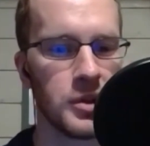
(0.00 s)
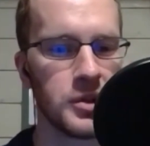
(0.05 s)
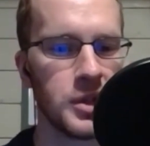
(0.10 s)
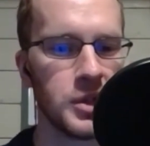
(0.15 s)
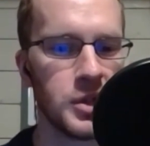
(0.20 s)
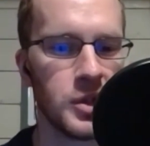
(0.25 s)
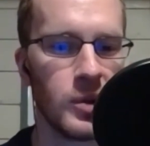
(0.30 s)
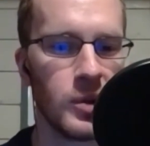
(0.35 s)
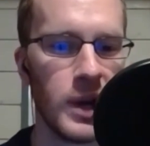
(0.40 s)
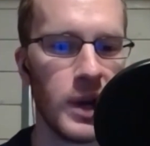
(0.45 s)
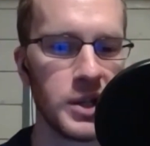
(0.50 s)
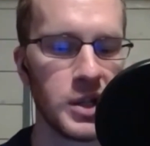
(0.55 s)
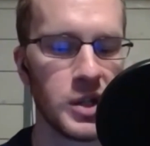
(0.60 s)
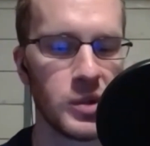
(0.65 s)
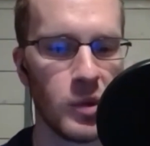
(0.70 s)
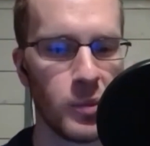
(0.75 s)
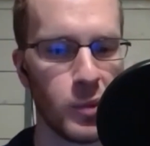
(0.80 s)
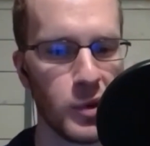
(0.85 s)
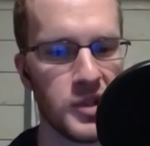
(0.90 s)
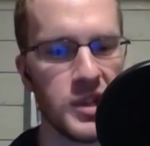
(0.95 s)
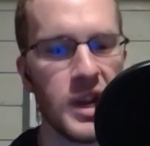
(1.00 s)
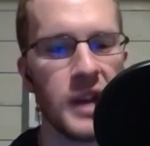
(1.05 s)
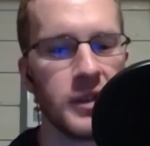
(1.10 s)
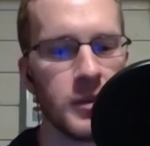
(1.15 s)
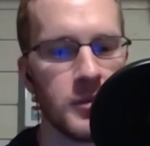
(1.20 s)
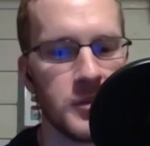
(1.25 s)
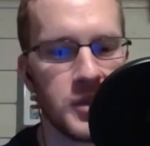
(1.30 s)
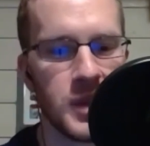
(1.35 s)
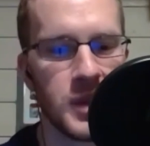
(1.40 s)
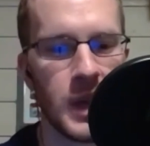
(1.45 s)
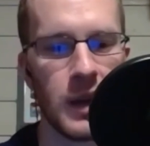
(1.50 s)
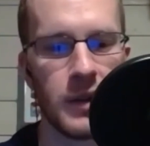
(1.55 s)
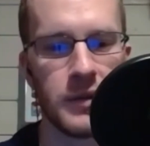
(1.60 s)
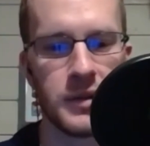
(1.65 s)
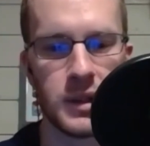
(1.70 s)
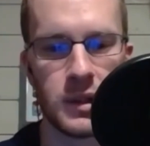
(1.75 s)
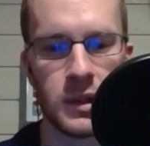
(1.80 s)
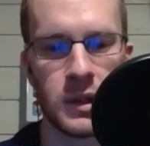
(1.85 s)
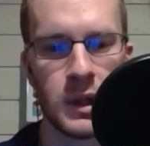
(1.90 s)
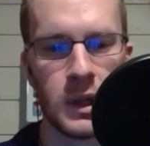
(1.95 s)
situations will present
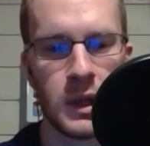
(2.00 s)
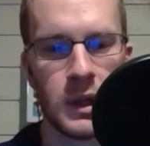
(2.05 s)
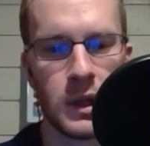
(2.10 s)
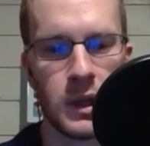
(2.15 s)
themselves, and